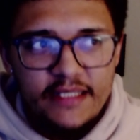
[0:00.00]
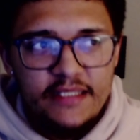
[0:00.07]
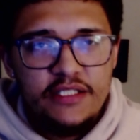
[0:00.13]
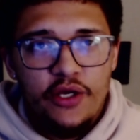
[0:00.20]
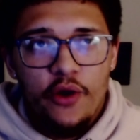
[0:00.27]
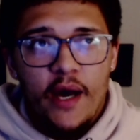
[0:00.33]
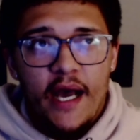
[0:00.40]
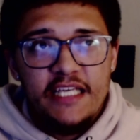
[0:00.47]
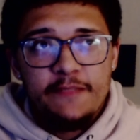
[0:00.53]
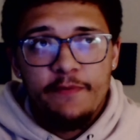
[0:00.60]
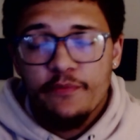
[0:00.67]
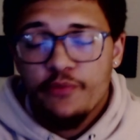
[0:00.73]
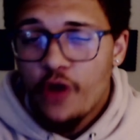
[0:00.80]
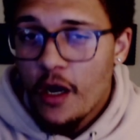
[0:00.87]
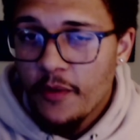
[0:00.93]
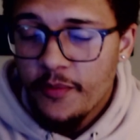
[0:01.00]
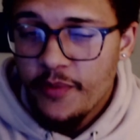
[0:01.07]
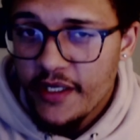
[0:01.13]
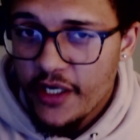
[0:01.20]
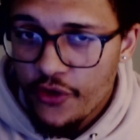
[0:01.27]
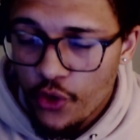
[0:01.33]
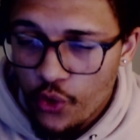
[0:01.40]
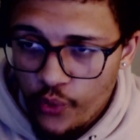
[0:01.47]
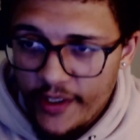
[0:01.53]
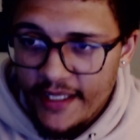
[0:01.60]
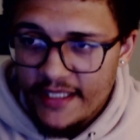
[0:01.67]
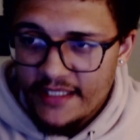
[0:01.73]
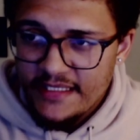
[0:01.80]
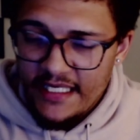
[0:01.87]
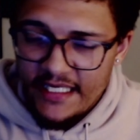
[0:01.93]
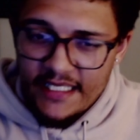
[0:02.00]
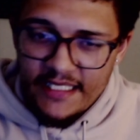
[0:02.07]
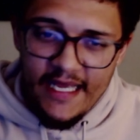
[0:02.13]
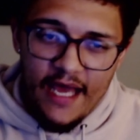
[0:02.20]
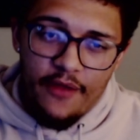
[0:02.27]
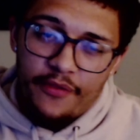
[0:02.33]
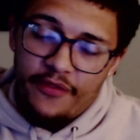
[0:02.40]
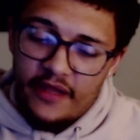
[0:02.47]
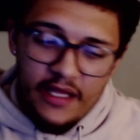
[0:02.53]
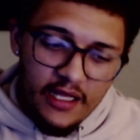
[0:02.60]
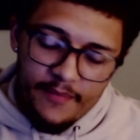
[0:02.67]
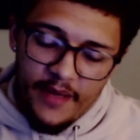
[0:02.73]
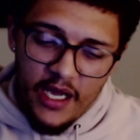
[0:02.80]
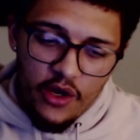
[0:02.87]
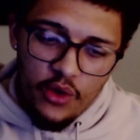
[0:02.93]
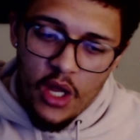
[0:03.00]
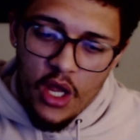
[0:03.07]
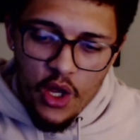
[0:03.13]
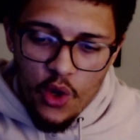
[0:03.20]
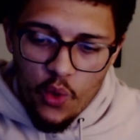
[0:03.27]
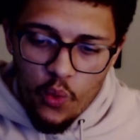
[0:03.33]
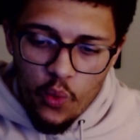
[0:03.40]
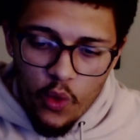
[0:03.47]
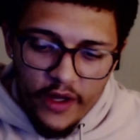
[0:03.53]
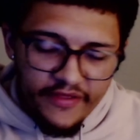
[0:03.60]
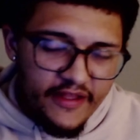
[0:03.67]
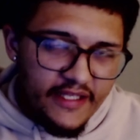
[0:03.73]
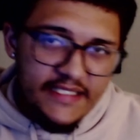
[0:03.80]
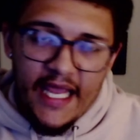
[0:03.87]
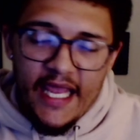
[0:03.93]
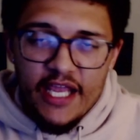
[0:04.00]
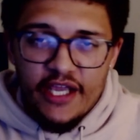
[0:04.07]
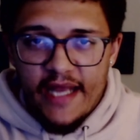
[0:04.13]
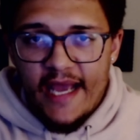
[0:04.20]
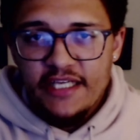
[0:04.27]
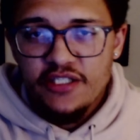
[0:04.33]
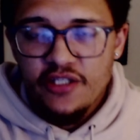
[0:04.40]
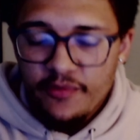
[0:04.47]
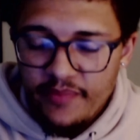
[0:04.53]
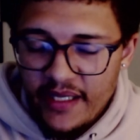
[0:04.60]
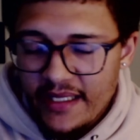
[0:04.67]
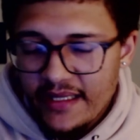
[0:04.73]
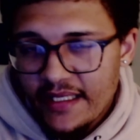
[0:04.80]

And so I spent probably another week sitting down thinking about what the saying could actually be.